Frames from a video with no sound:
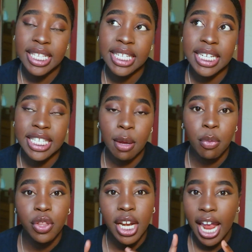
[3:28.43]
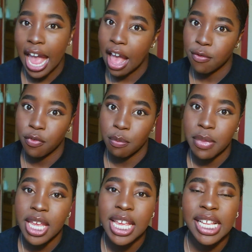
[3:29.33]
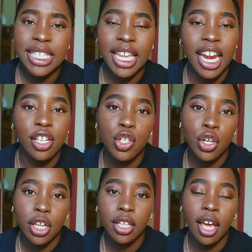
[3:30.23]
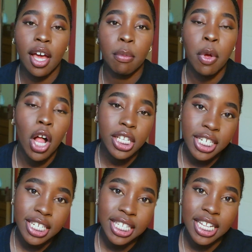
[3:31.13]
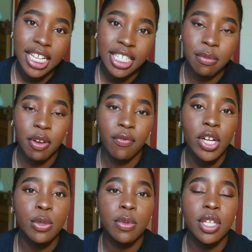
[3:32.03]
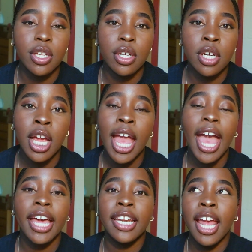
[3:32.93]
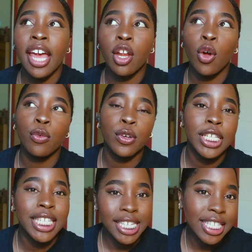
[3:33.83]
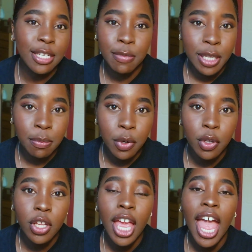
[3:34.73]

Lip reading: An example that I have for me is that I took a politics class in my freshman year, and it had over 60 people.